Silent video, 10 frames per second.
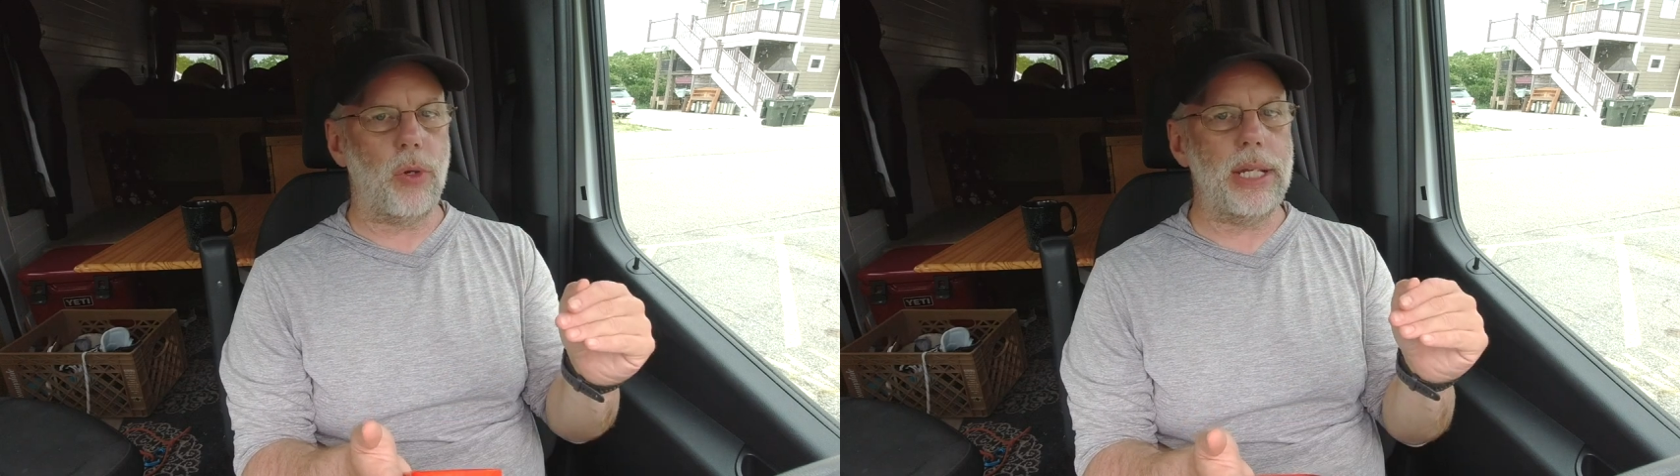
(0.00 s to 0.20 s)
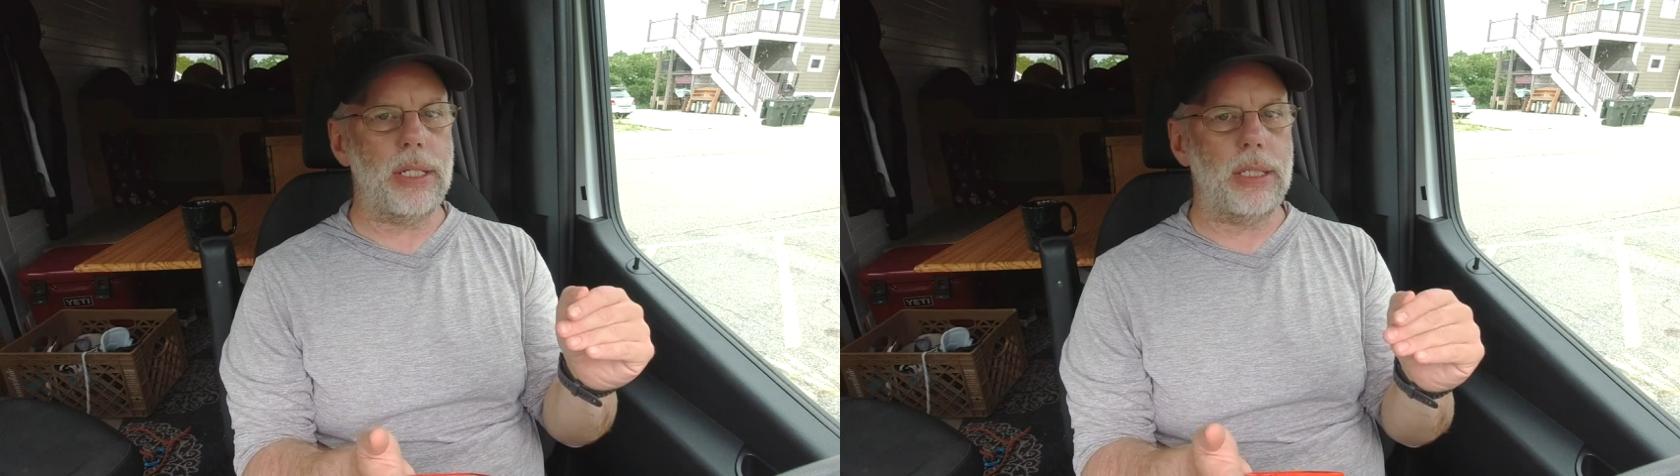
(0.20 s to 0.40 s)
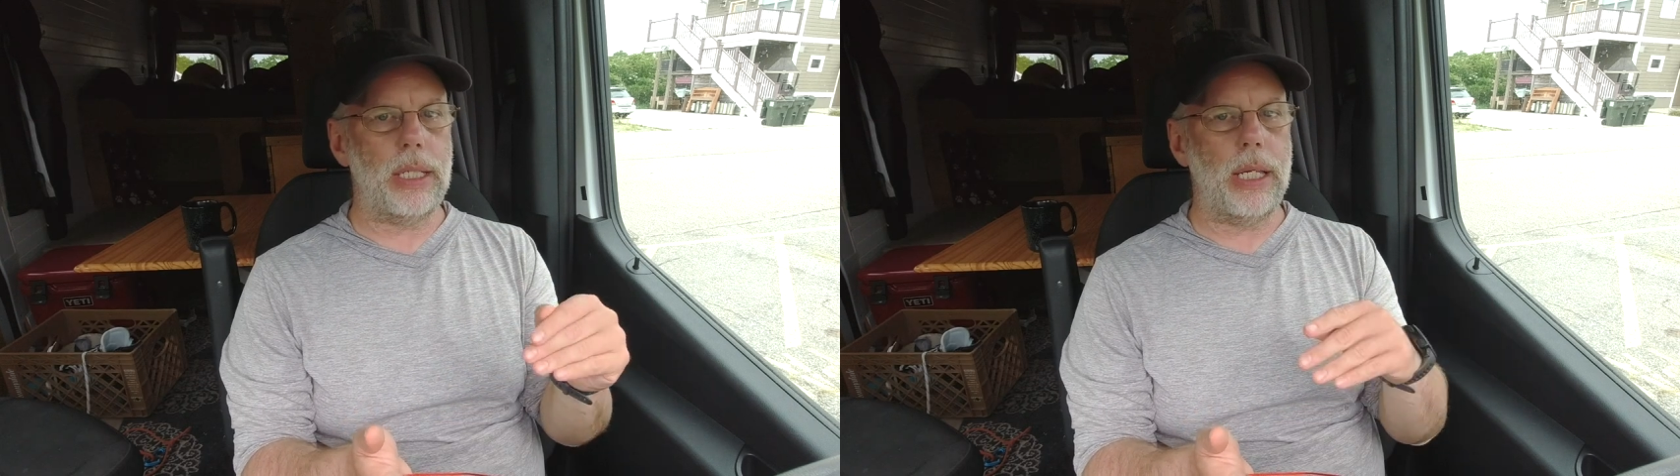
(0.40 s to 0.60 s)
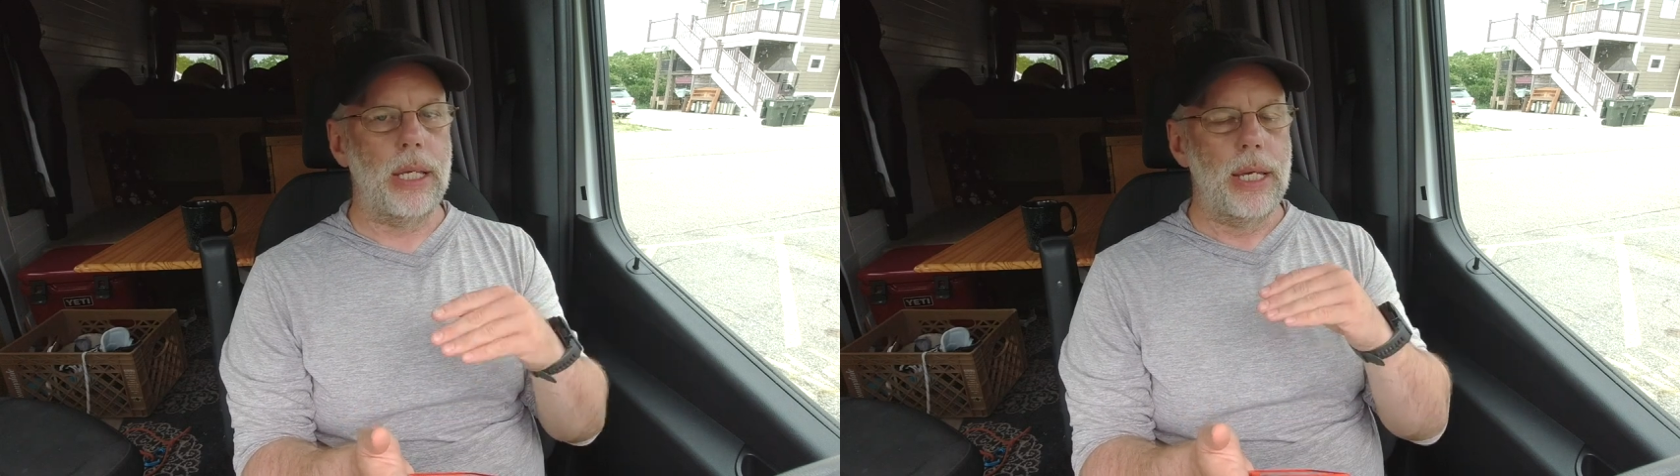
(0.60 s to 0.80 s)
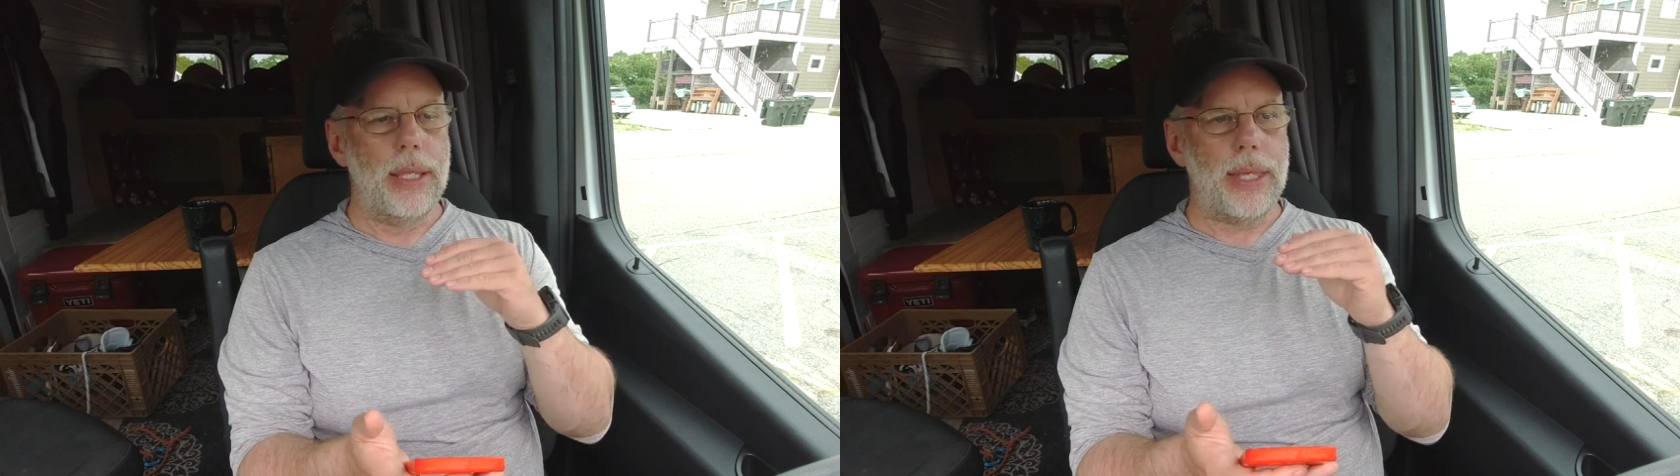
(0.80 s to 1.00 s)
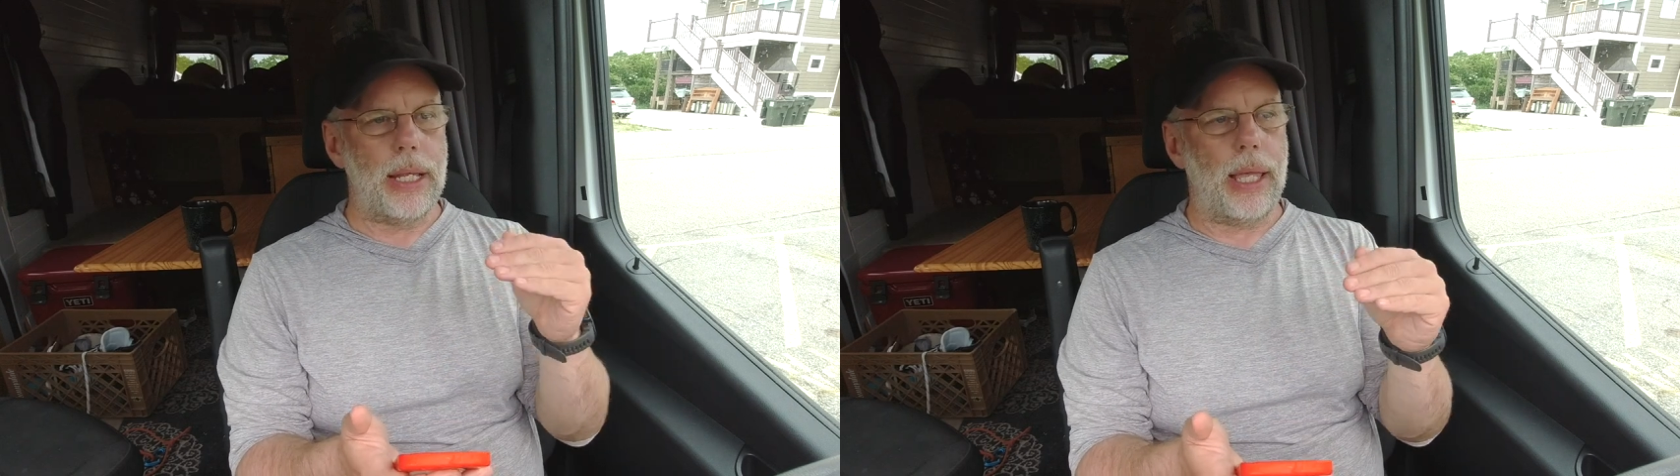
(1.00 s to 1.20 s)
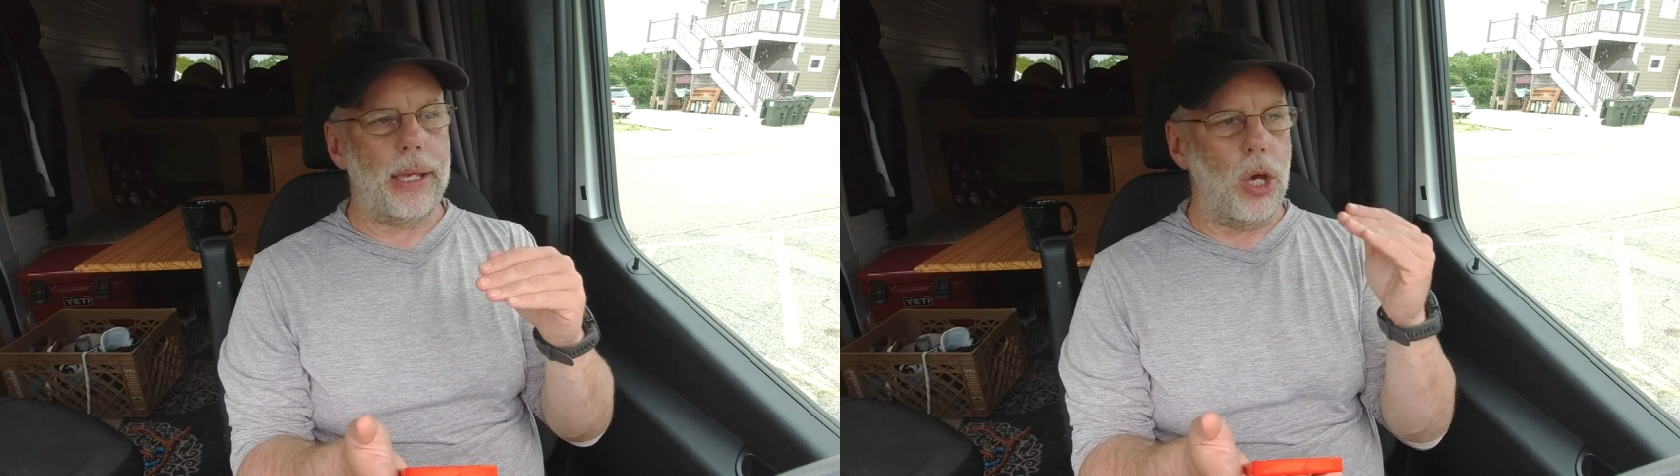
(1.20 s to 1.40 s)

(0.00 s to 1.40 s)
great to see that like